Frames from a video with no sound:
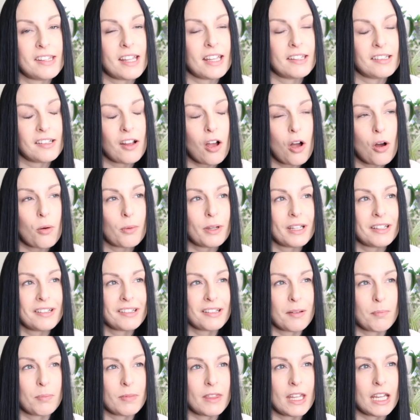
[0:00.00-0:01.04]
That's always
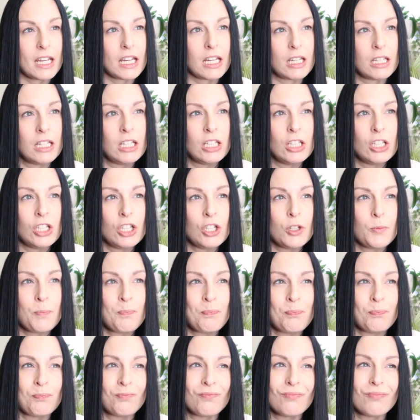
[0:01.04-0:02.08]
something
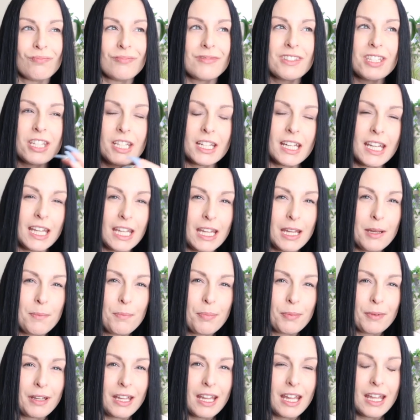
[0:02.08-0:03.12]
to
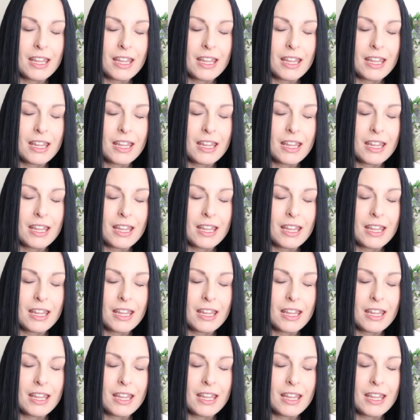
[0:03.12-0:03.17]
keep